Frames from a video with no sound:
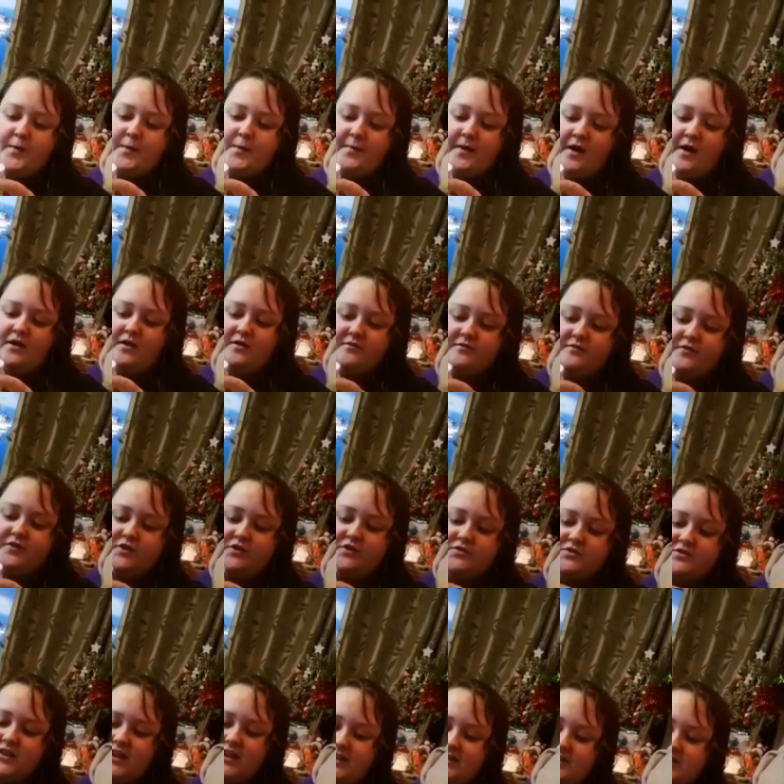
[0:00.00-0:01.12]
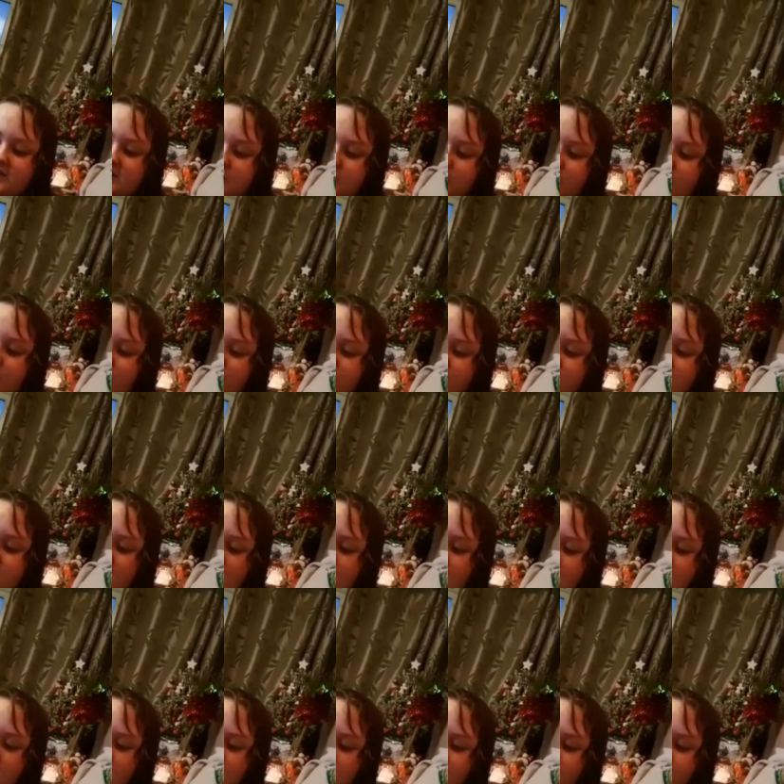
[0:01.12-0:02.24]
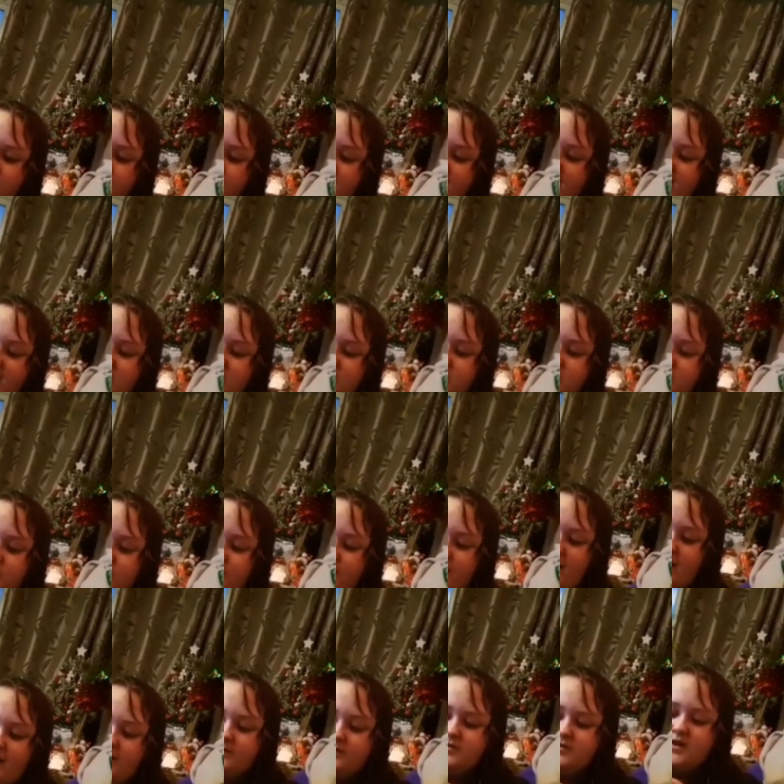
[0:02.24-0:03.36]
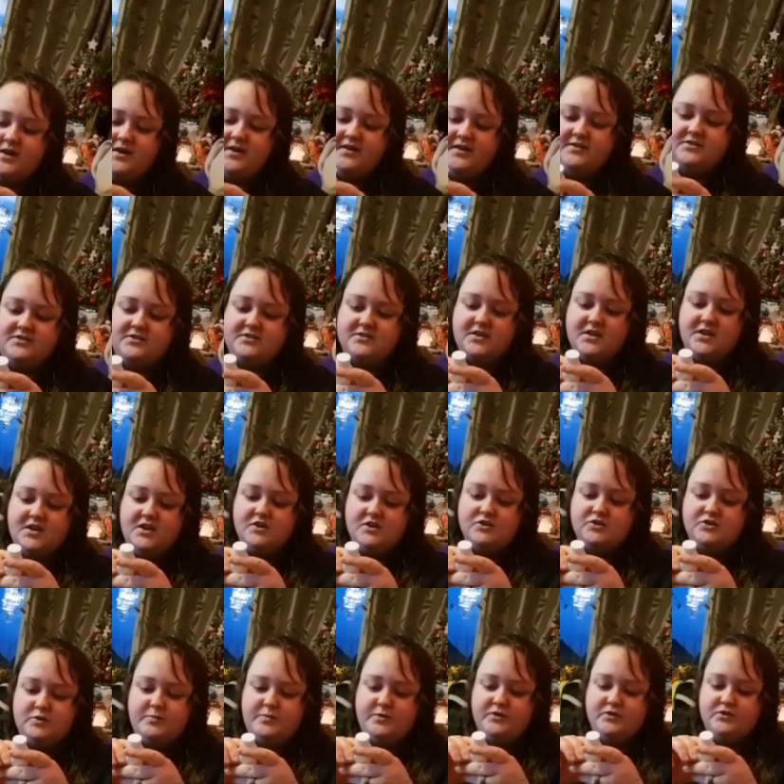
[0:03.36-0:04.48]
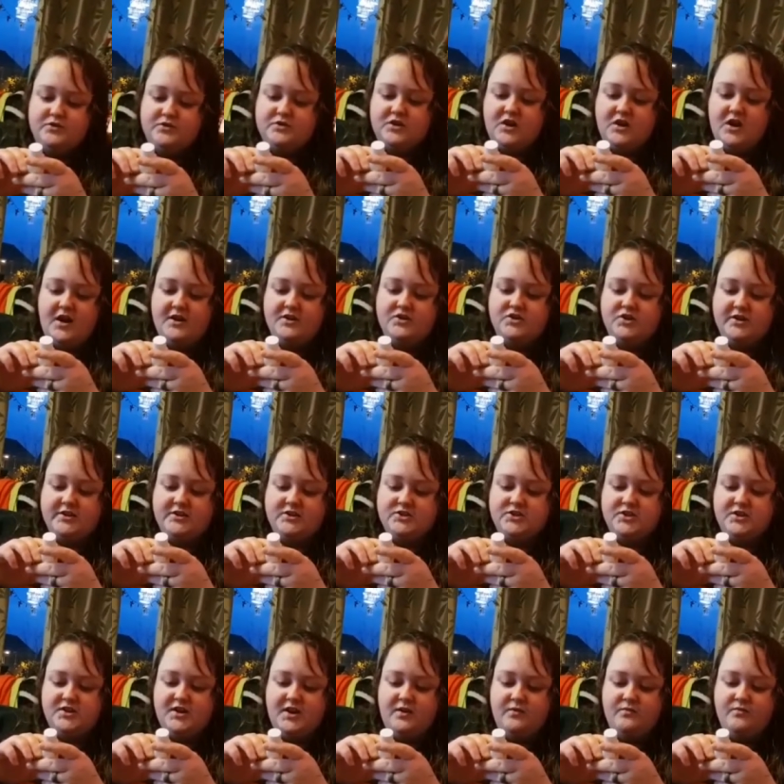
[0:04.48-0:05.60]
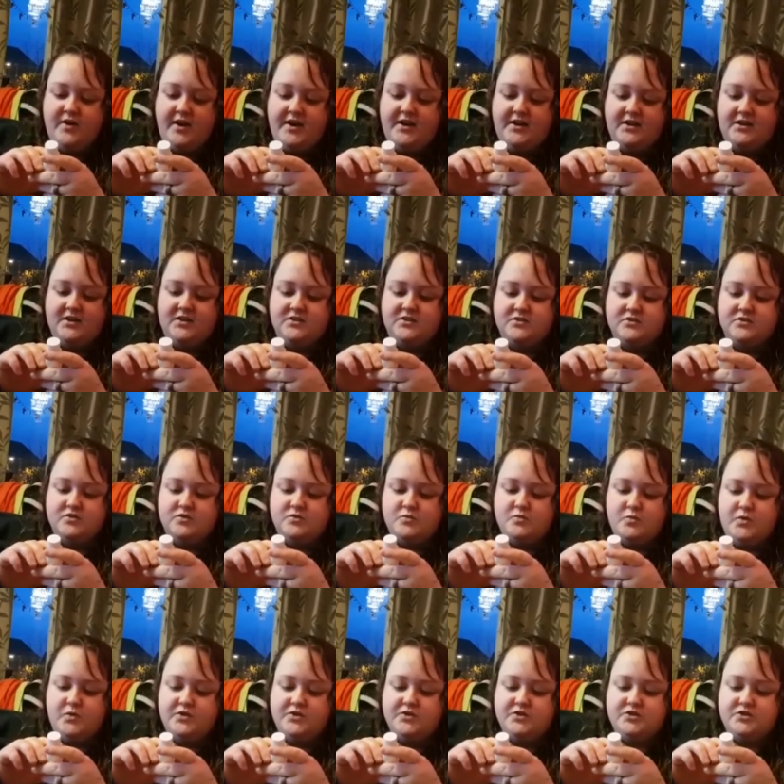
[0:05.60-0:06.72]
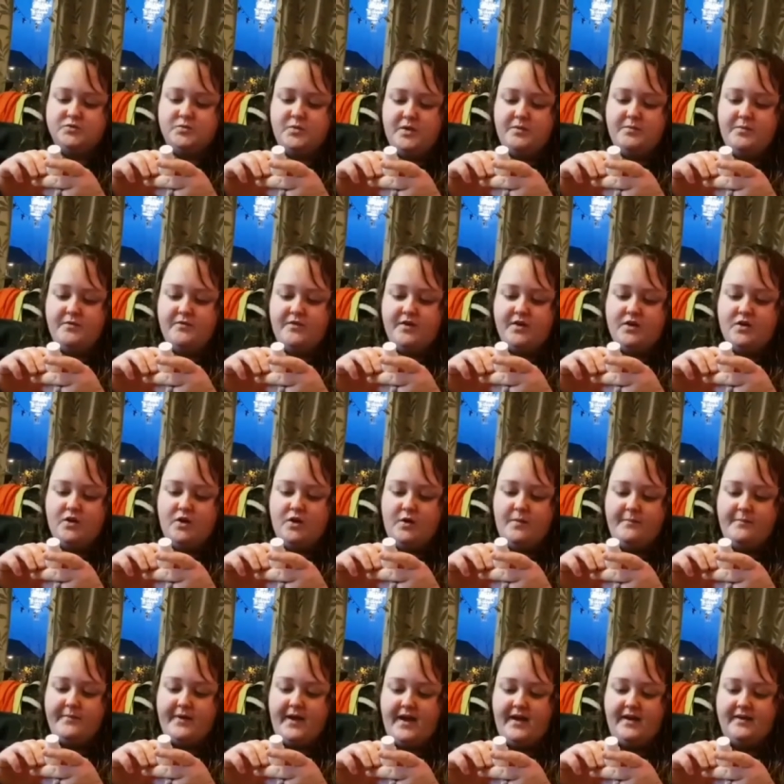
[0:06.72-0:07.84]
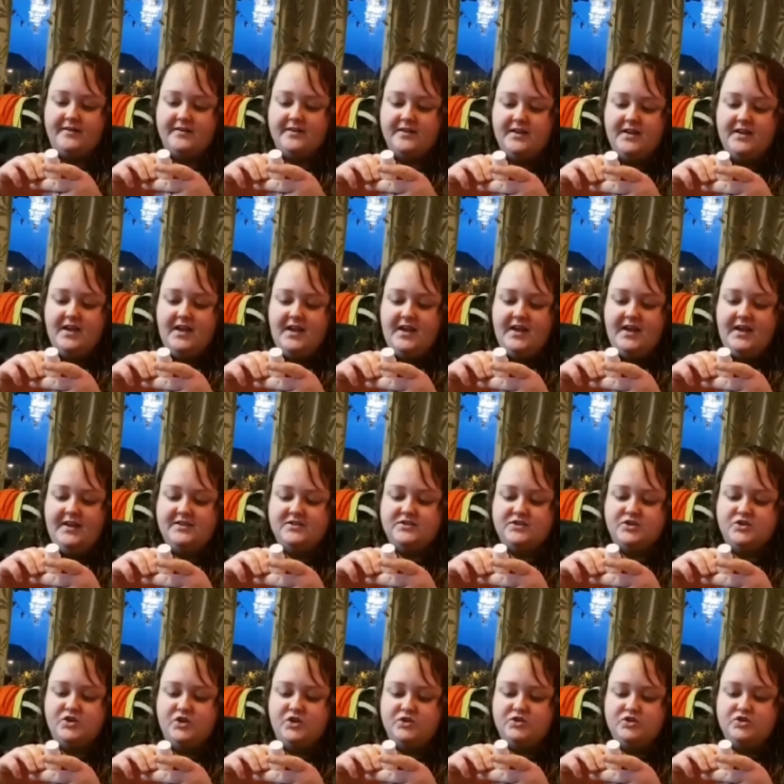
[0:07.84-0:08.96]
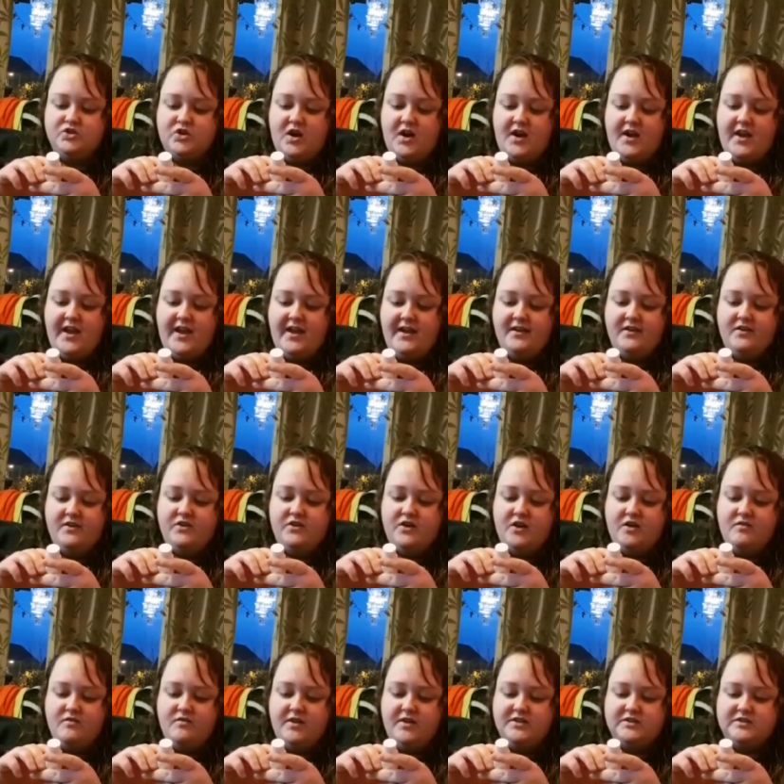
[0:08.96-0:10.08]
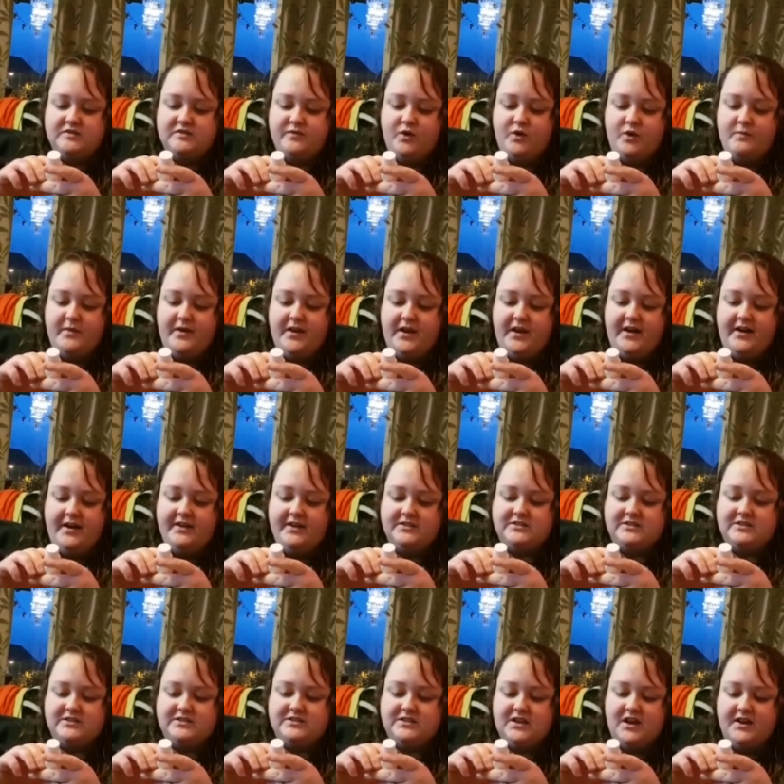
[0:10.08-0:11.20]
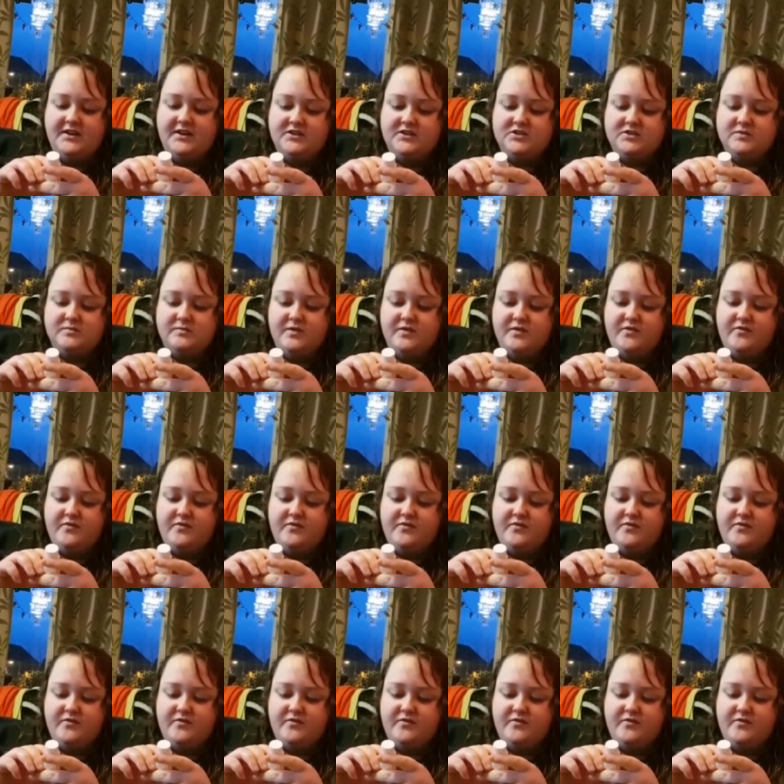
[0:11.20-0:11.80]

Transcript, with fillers: chamomile-infused cleansing water with natural peptides to boost hydration and radiance with a sweep of a cotton pad. Its non-drying, no-rinse formula is designed to